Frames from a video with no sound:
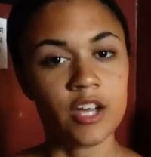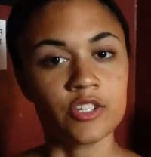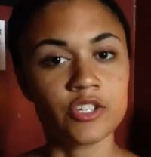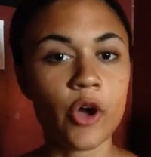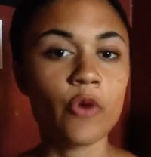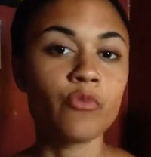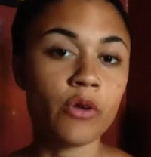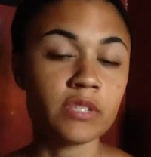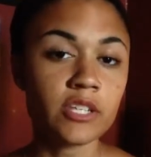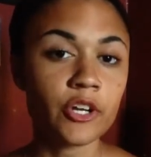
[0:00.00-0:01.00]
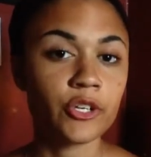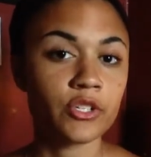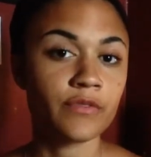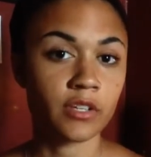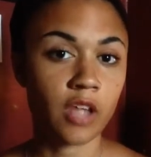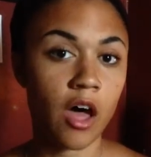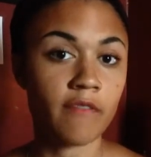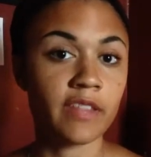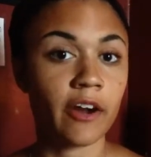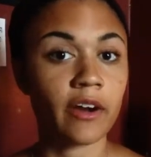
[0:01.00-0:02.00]
So roses are used for love.
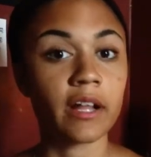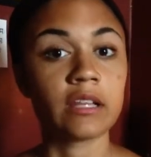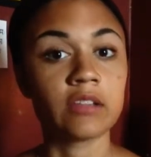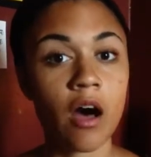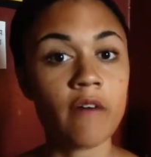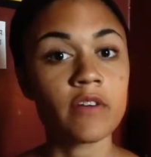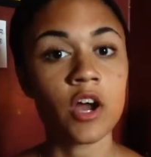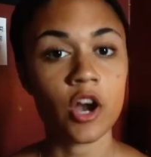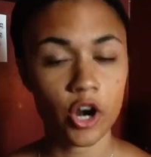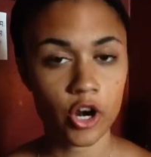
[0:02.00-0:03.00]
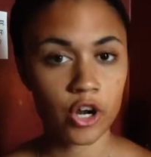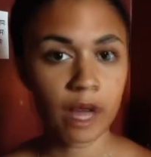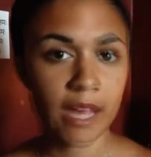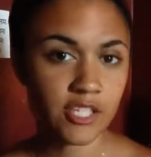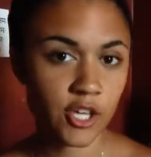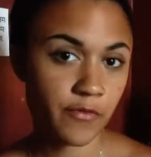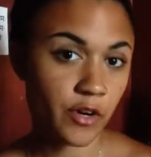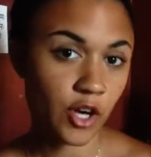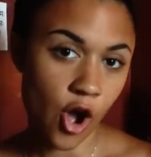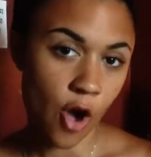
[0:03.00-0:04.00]
They are a love herb. It's good
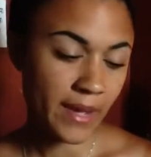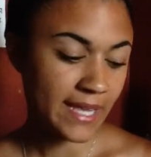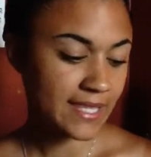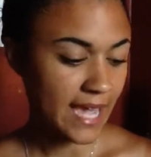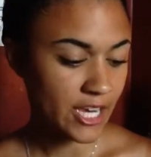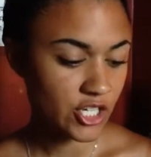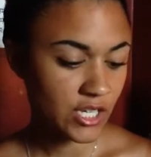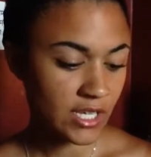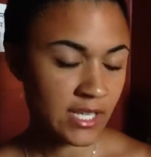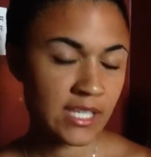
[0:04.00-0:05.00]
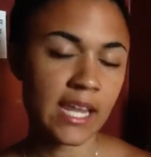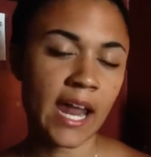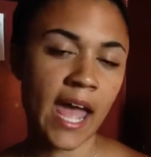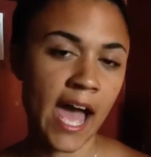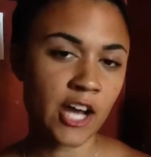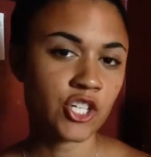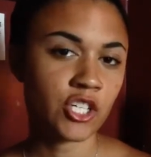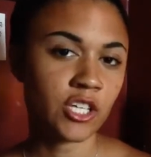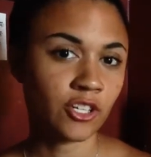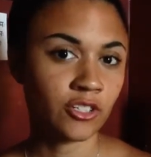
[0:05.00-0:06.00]
for calming tensions, and I
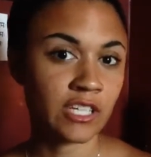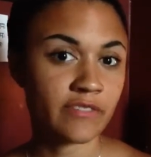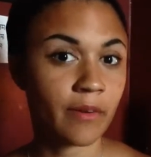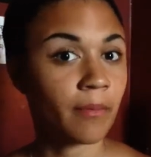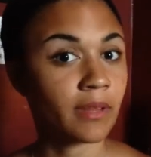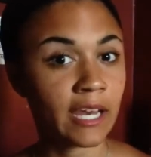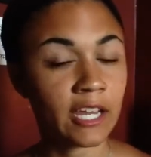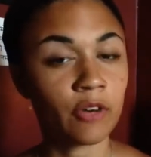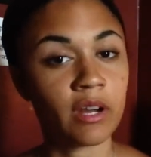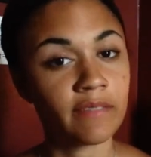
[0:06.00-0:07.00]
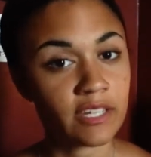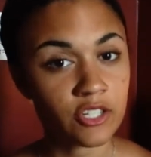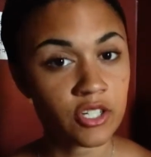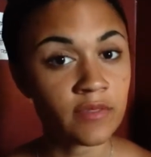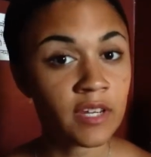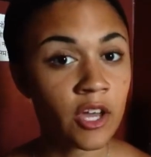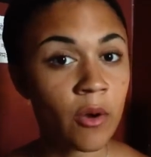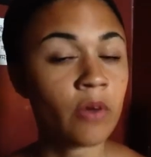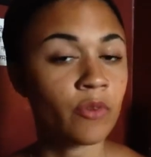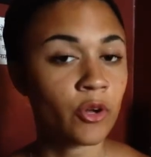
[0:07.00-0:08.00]
actually learned this from Lady Gravedancer's video
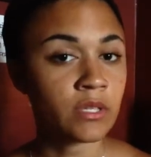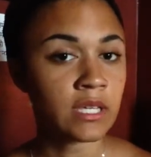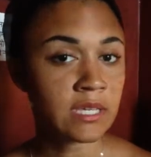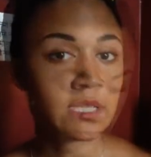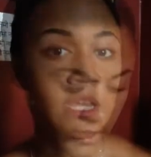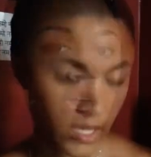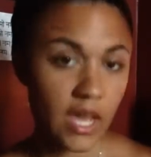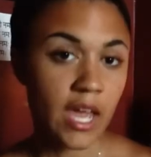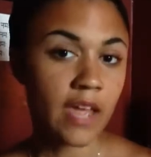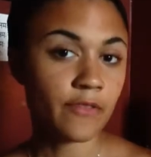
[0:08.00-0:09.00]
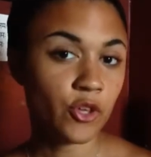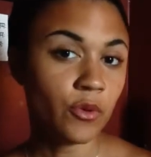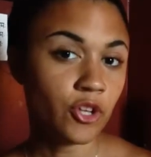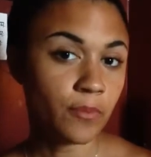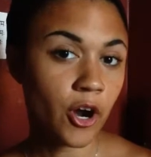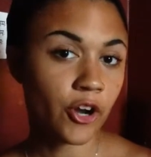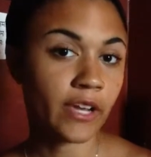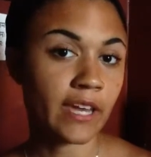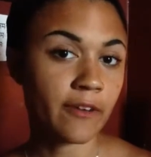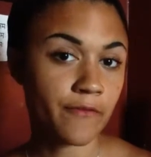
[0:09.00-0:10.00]
on roses. If you and your partner
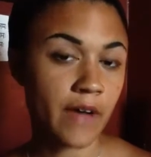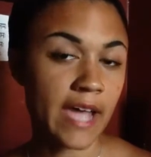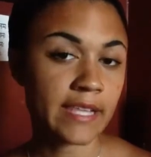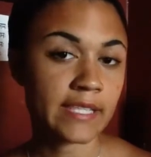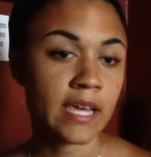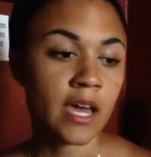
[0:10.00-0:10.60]
get in a fight,